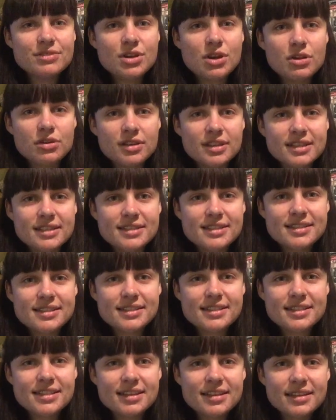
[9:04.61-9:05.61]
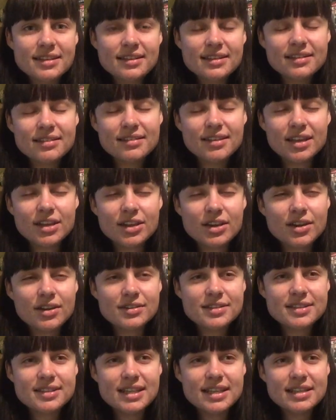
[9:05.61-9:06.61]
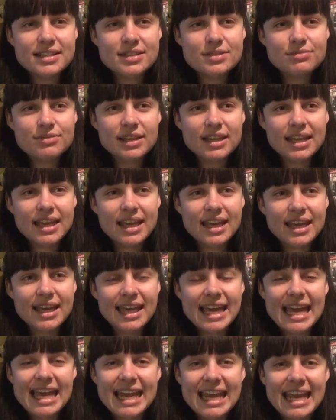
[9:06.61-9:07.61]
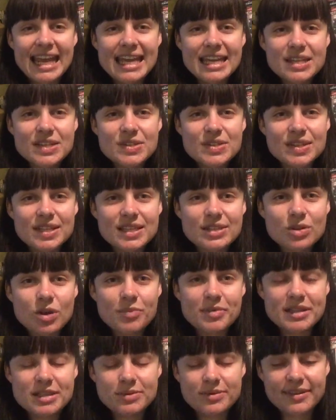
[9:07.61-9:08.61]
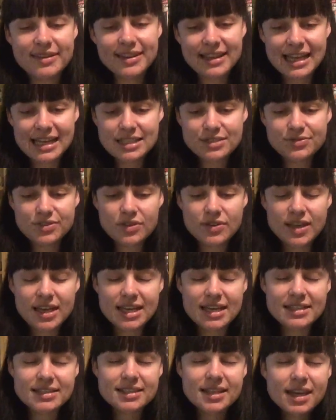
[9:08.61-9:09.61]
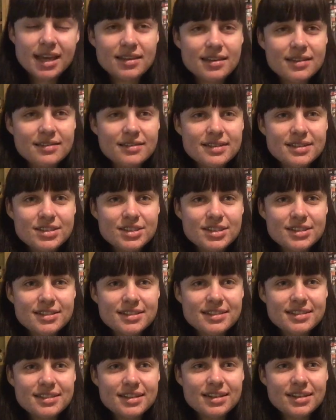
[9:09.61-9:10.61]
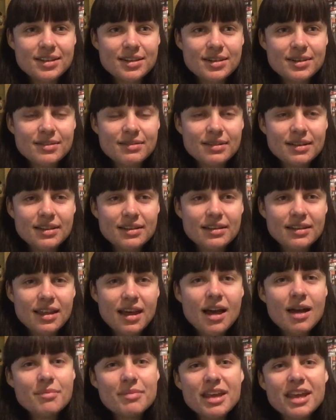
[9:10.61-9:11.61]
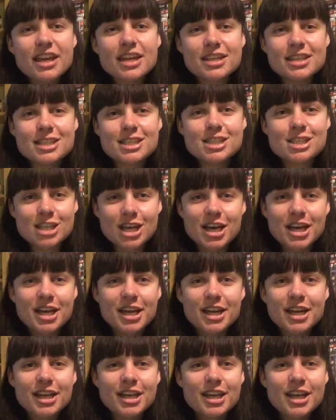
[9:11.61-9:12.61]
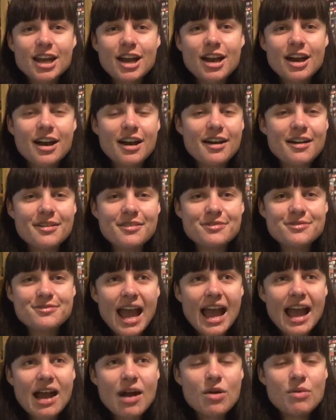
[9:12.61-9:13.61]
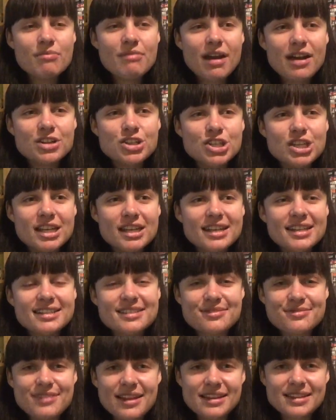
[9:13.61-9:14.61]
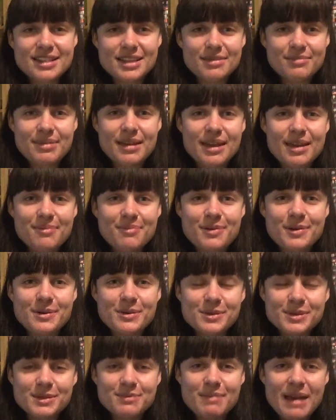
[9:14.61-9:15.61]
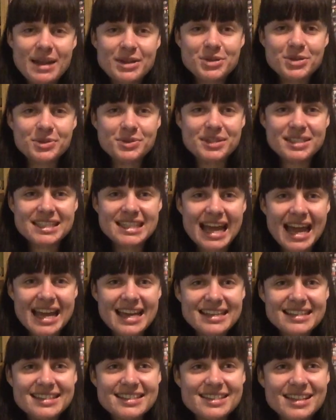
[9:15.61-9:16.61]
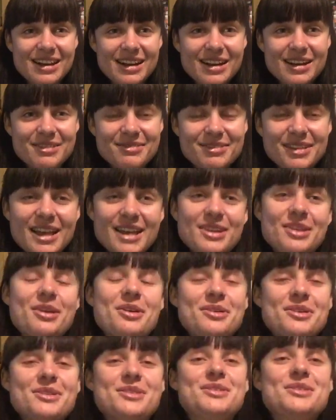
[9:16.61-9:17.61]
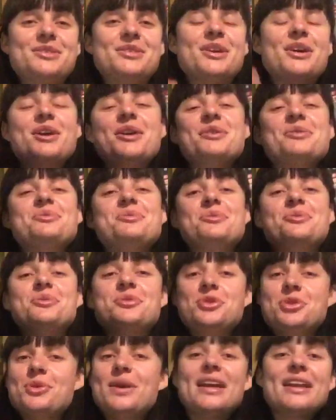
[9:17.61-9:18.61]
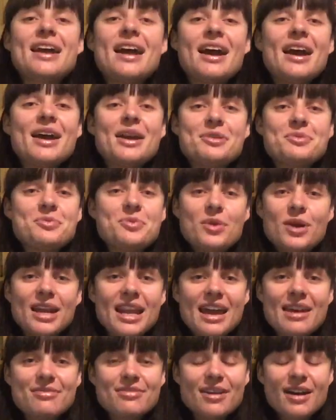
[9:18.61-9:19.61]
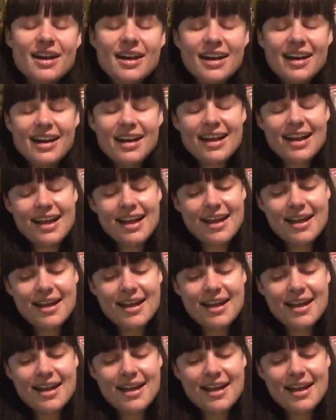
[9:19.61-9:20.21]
noticed, since really getting into these hobbies within the last few years, there is just, alarming concern of how much it is affecting people's mental states. I've noticed through Twitter and whatever,